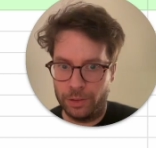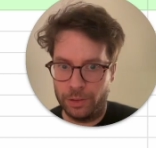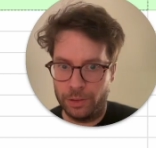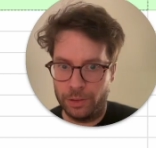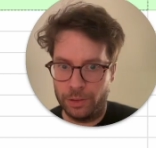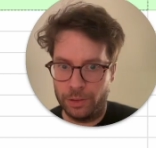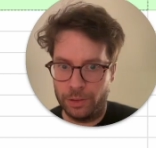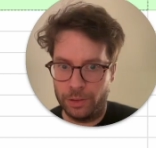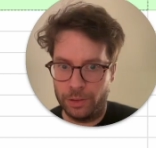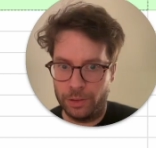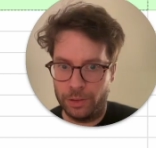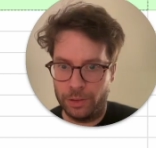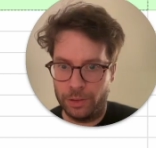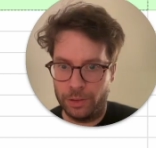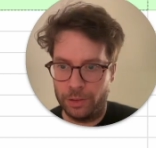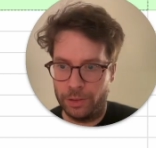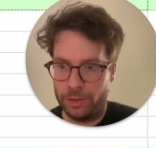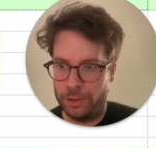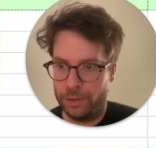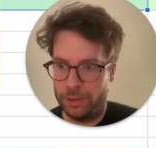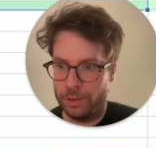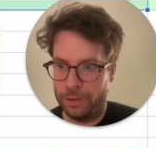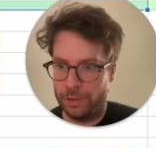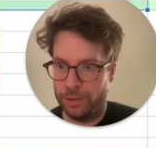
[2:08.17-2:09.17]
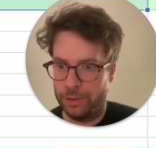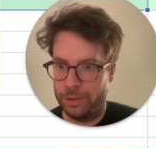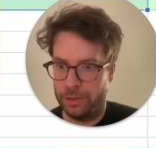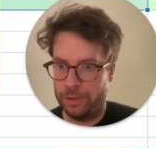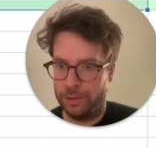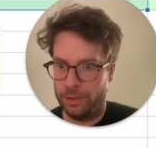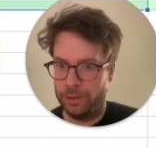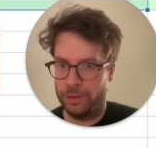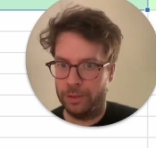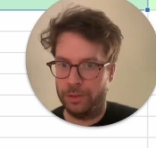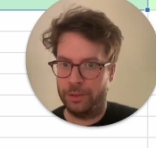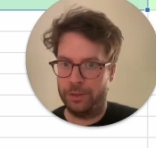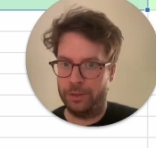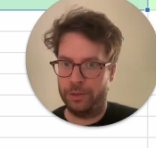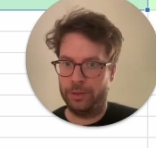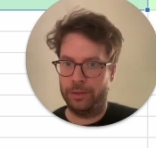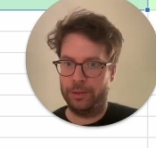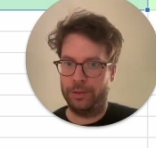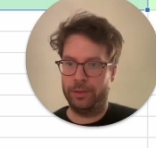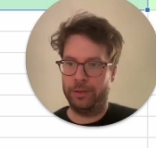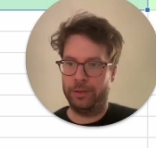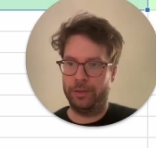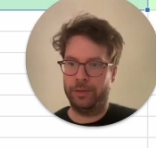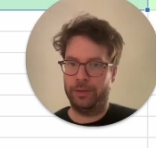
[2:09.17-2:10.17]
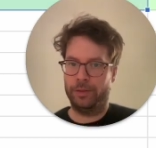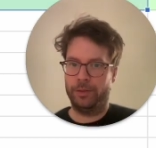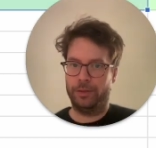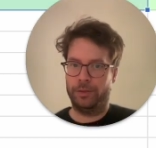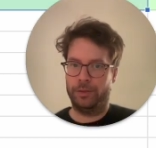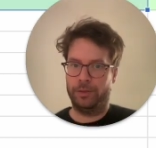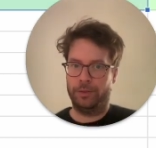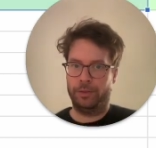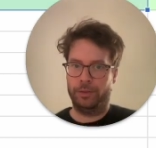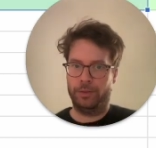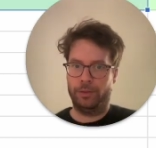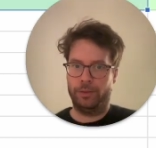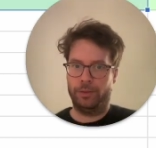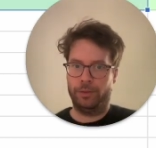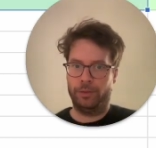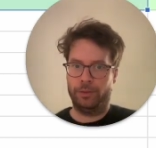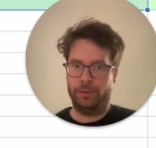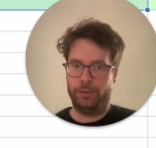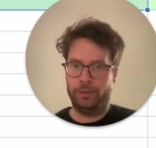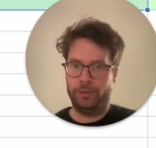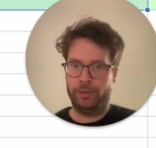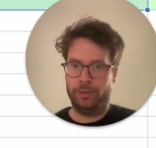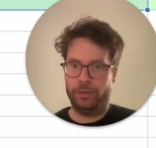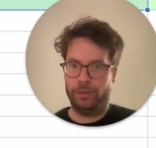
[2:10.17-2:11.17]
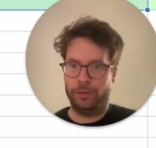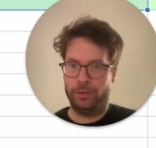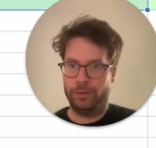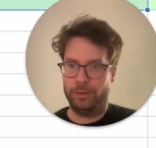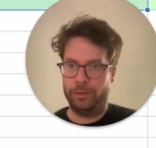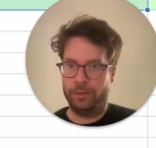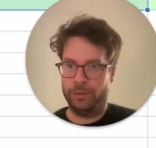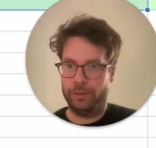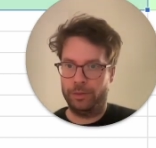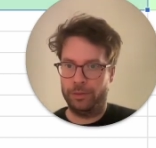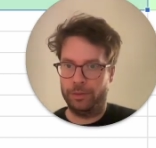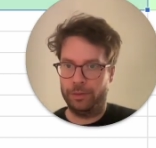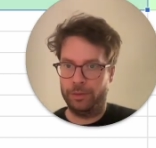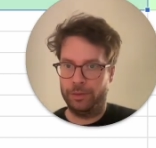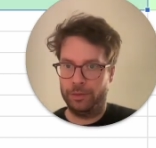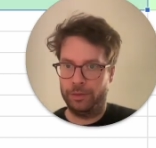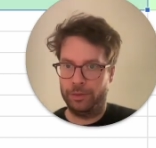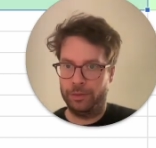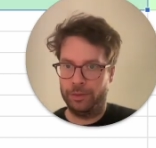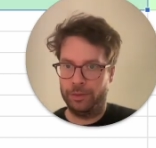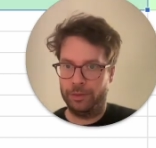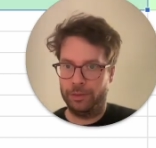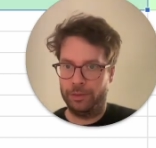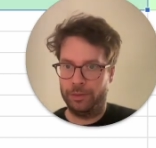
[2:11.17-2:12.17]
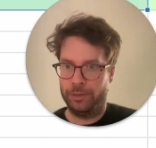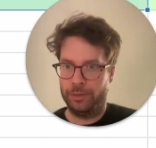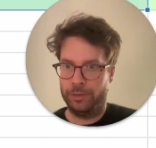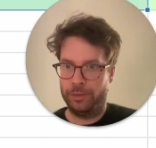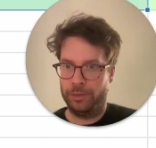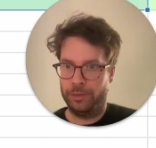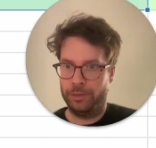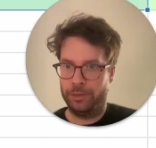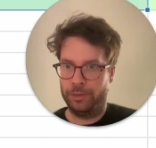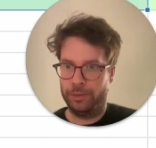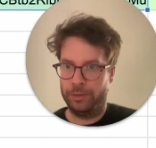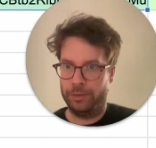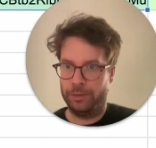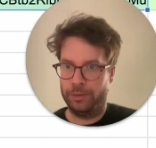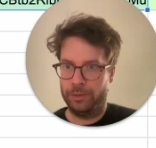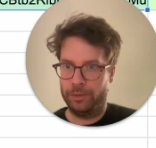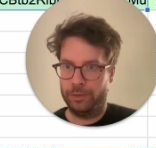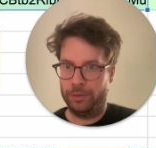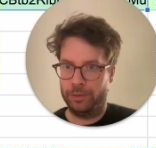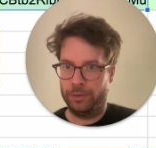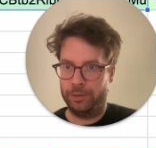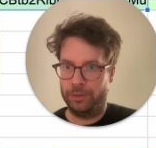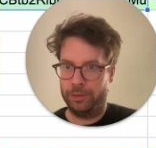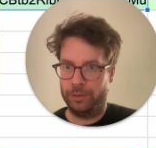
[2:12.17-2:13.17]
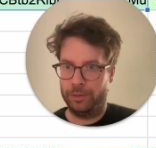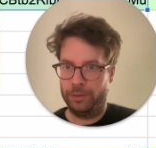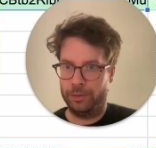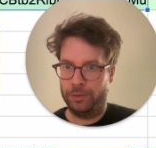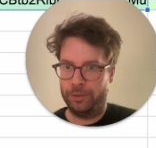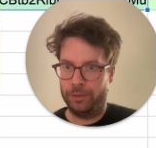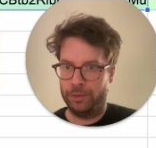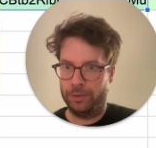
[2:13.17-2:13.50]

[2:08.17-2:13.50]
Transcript: No one is speaking in this clip.